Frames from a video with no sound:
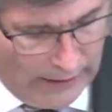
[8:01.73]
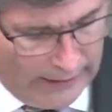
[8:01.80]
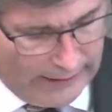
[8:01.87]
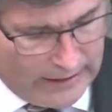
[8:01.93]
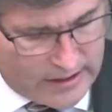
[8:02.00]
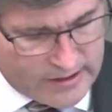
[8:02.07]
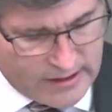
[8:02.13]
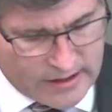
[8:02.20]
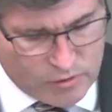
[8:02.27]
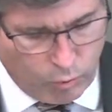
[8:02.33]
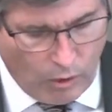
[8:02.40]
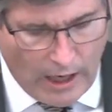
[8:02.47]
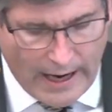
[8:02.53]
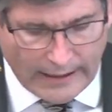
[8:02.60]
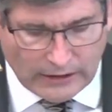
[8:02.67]
And he says,
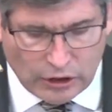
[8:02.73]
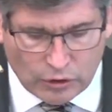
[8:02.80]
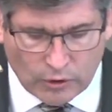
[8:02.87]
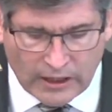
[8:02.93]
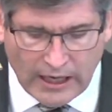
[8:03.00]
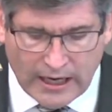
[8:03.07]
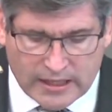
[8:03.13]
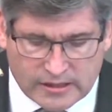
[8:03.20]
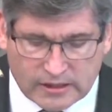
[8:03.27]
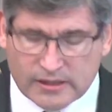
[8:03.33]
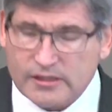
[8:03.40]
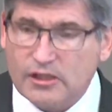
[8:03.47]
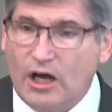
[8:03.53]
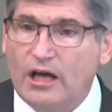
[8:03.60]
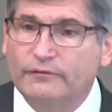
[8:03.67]
Why do you cast
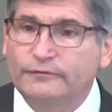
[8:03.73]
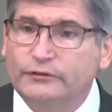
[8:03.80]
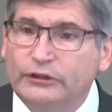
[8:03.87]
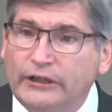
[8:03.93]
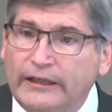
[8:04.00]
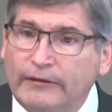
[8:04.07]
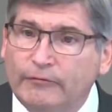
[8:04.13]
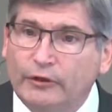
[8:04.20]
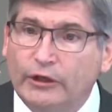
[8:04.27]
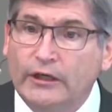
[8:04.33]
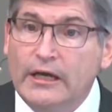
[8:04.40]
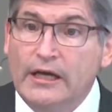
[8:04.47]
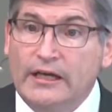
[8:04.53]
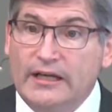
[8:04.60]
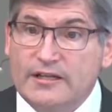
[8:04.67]
us off forever?
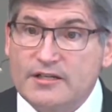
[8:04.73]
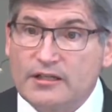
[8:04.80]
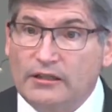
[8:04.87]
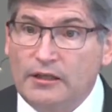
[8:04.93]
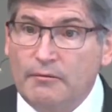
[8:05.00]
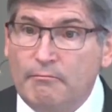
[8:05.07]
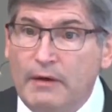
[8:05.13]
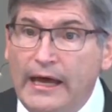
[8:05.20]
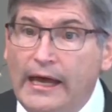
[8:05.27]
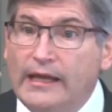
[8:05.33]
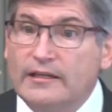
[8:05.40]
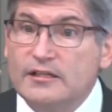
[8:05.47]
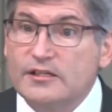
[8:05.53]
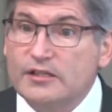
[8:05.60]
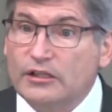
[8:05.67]
It's a
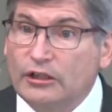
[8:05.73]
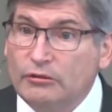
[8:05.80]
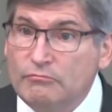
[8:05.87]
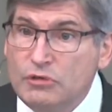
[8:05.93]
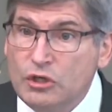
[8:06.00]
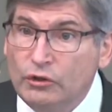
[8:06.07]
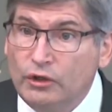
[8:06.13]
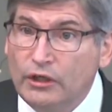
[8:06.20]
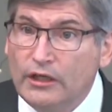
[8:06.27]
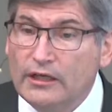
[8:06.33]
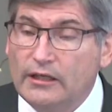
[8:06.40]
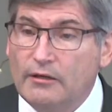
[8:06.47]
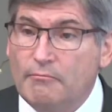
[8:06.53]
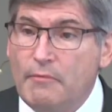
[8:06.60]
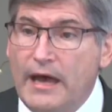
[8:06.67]
lament. It's a community
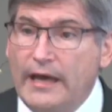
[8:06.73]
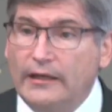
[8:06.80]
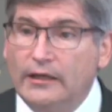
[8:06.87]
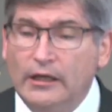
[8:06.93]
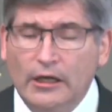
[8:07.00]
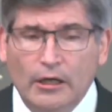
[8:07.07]
lament.